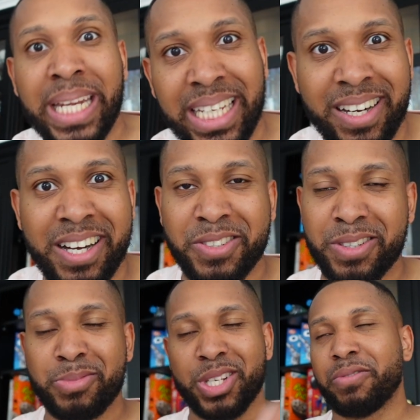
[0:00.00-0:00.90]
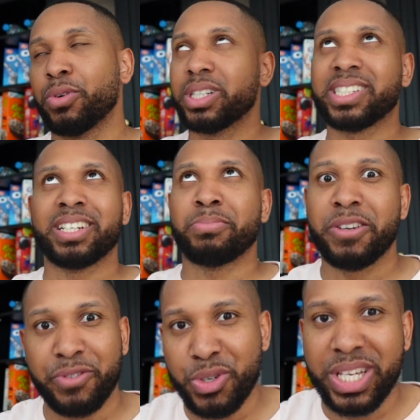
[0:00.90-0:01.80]
many cars from them, so I thought it's gonna be
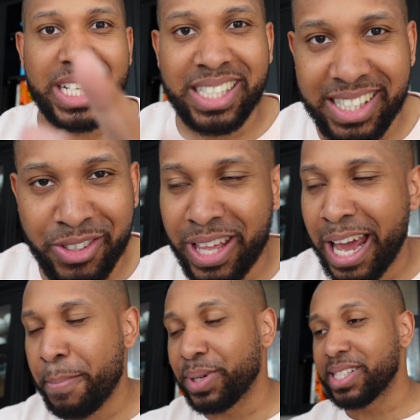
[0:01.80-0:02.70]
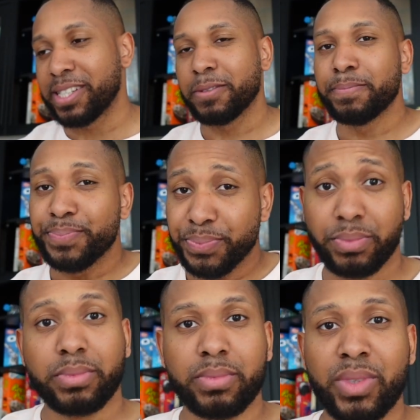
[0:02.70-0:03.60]
a few years until that happens.
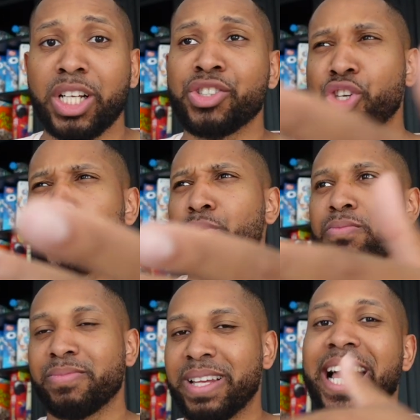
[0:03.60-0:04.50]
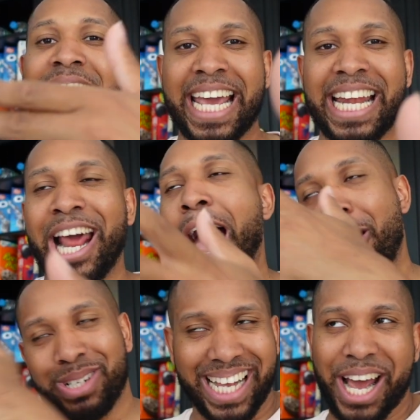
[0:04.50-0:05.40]
So, again,
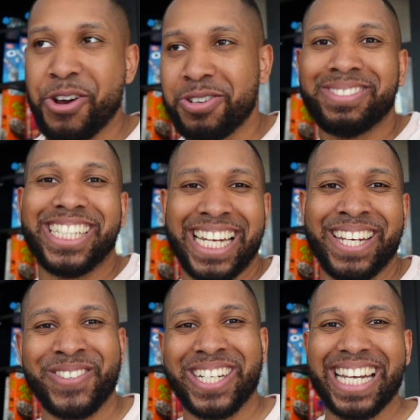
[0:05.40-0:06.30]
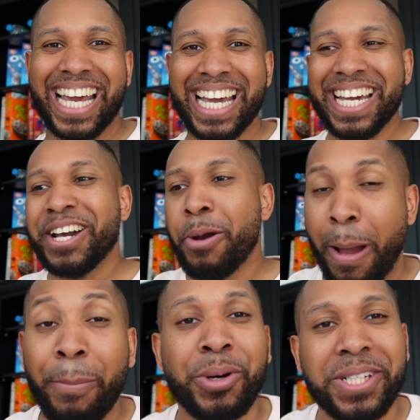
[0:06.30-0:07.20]
I was at home chilling one day.
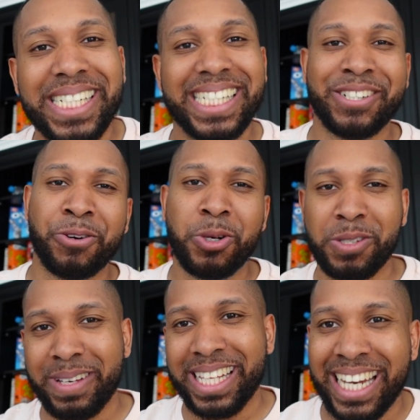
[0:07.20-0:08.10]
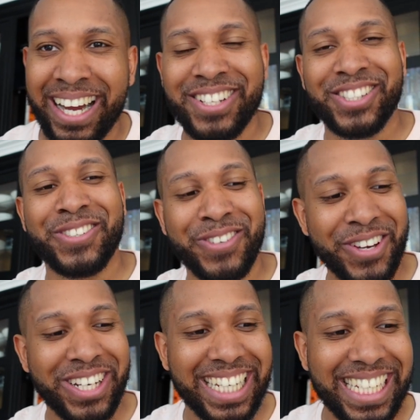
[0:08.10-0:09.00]
My Porsche dealer calls me, and then I answer the
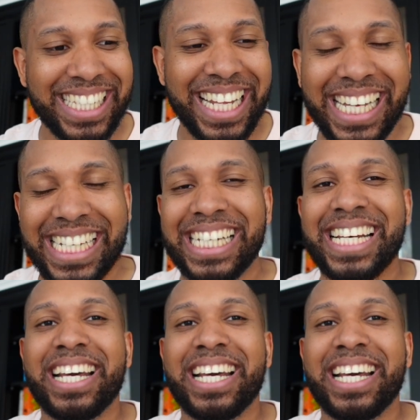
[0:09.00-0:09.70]
phone, and he's like,